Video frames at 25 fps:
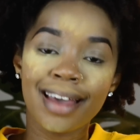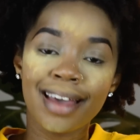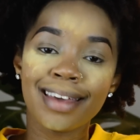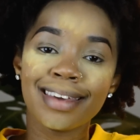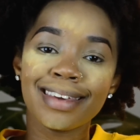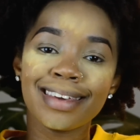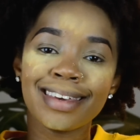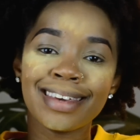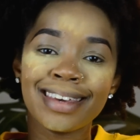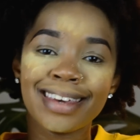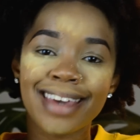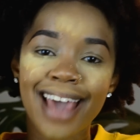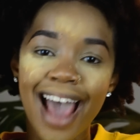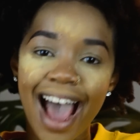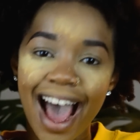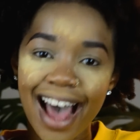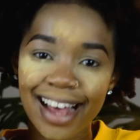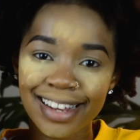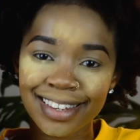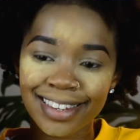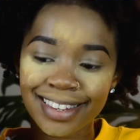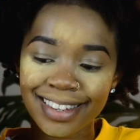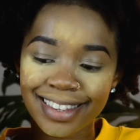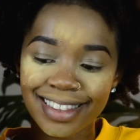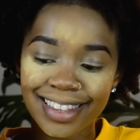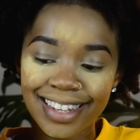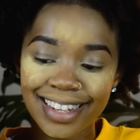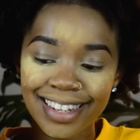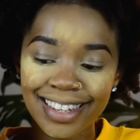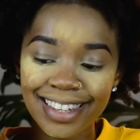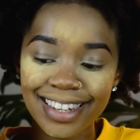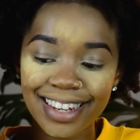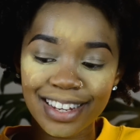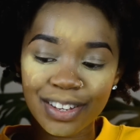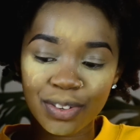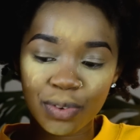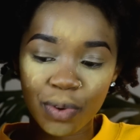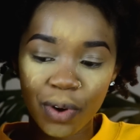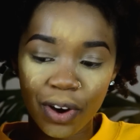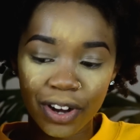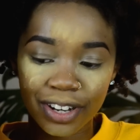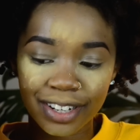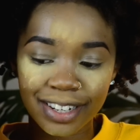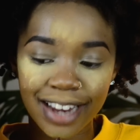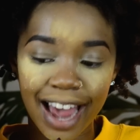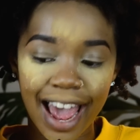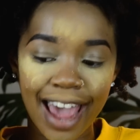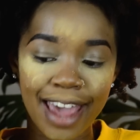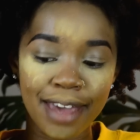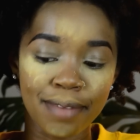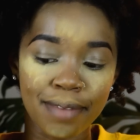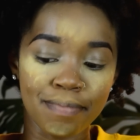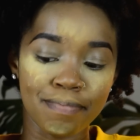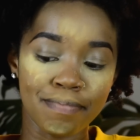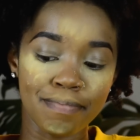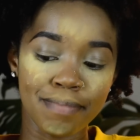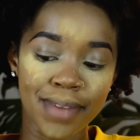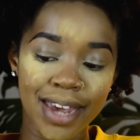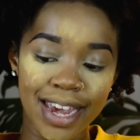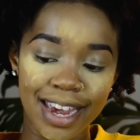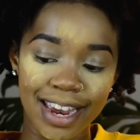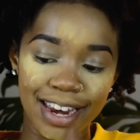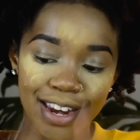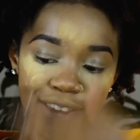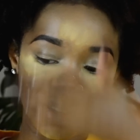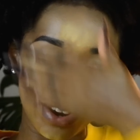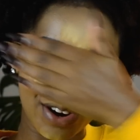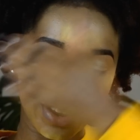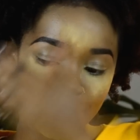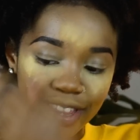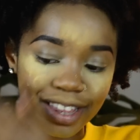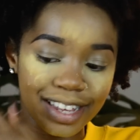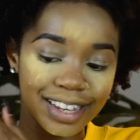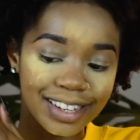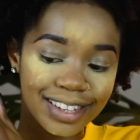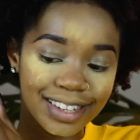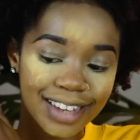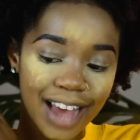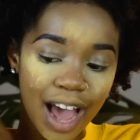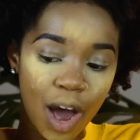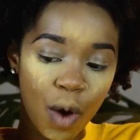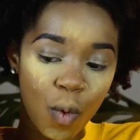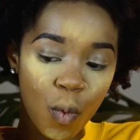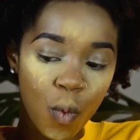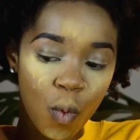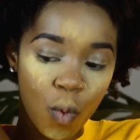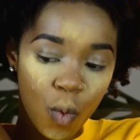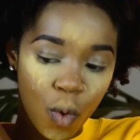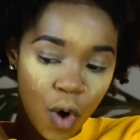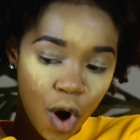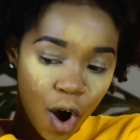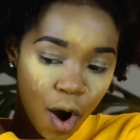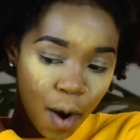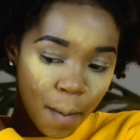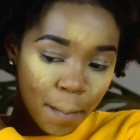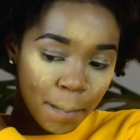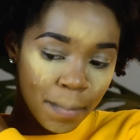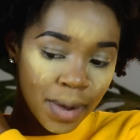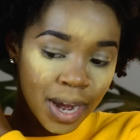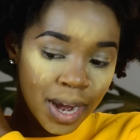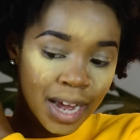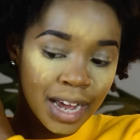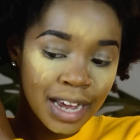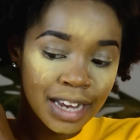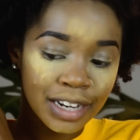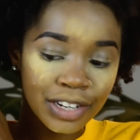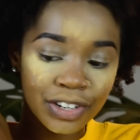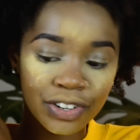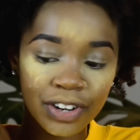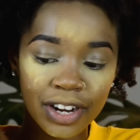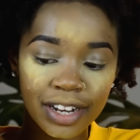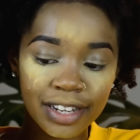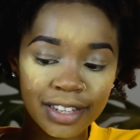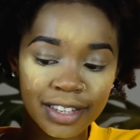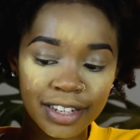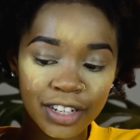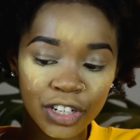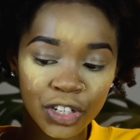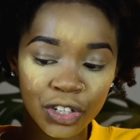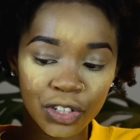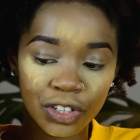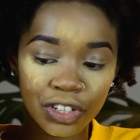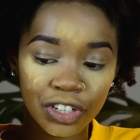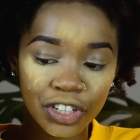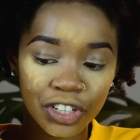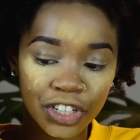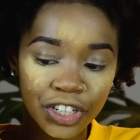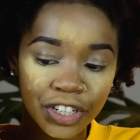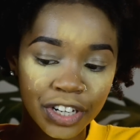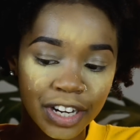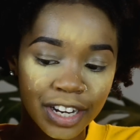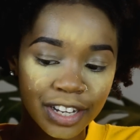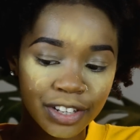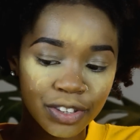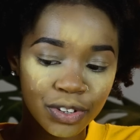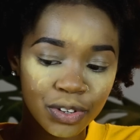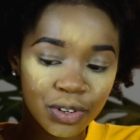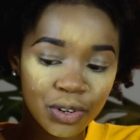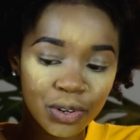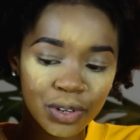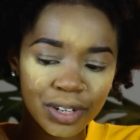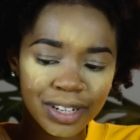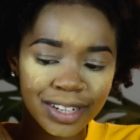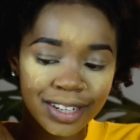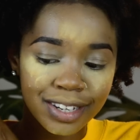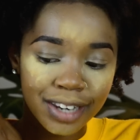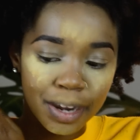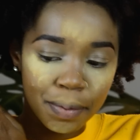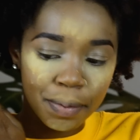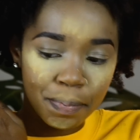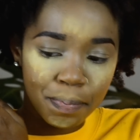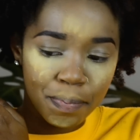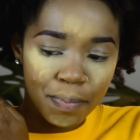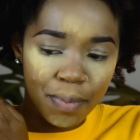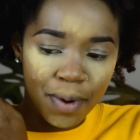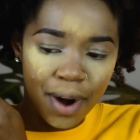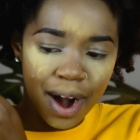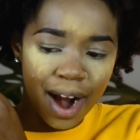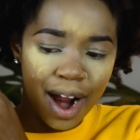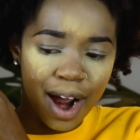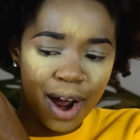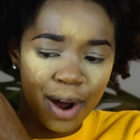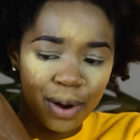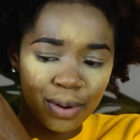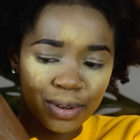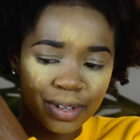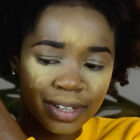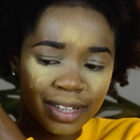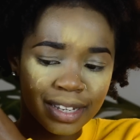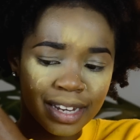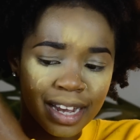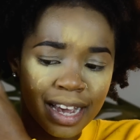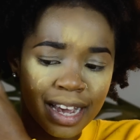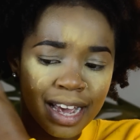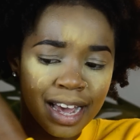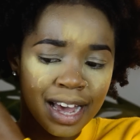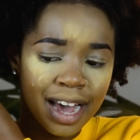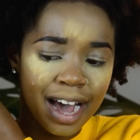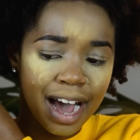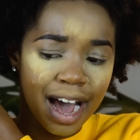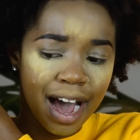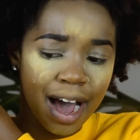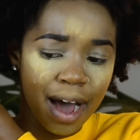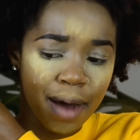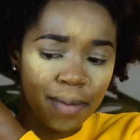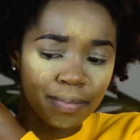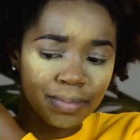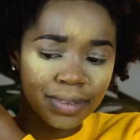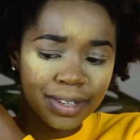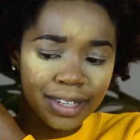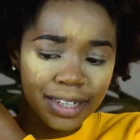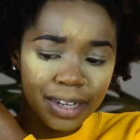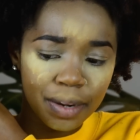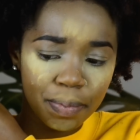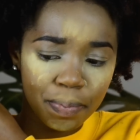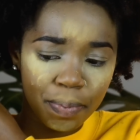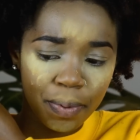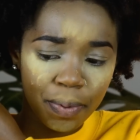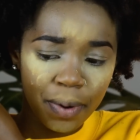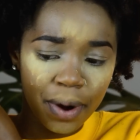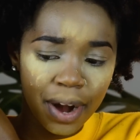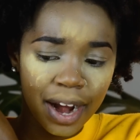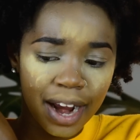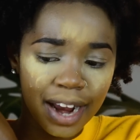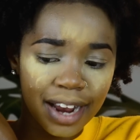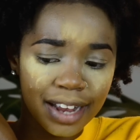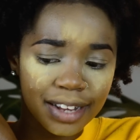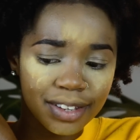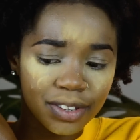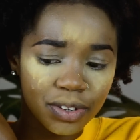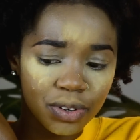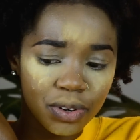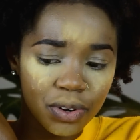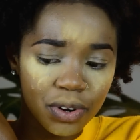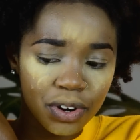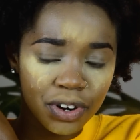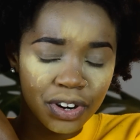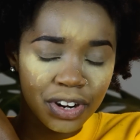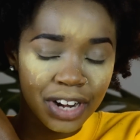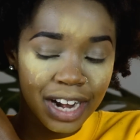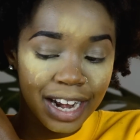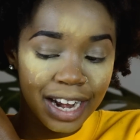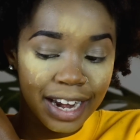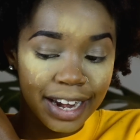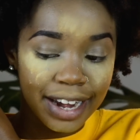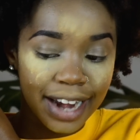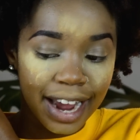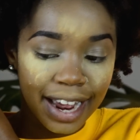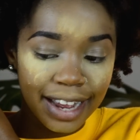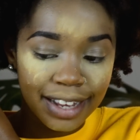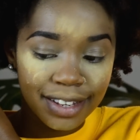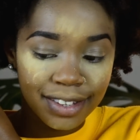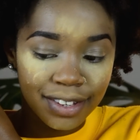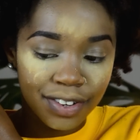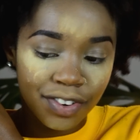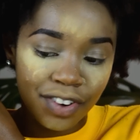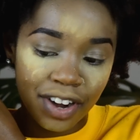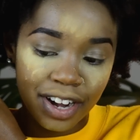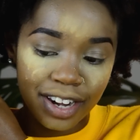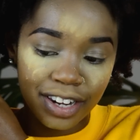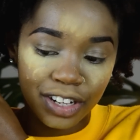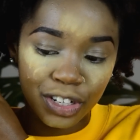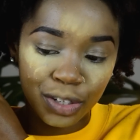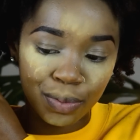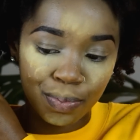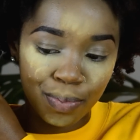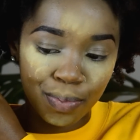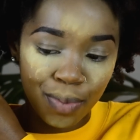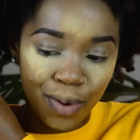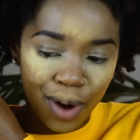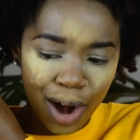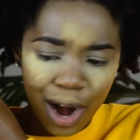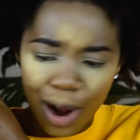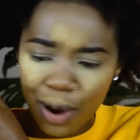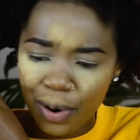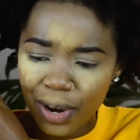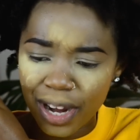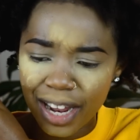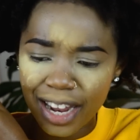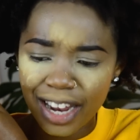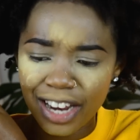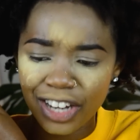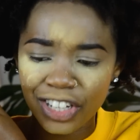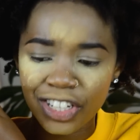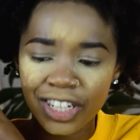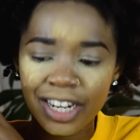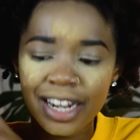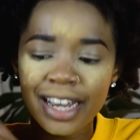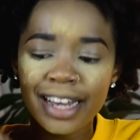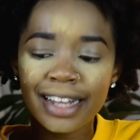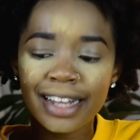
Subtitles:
Yes, this is what I mean. You know, these are warm transition shades, you know, deep browns, deep reds, you know, really nice reddish brownish.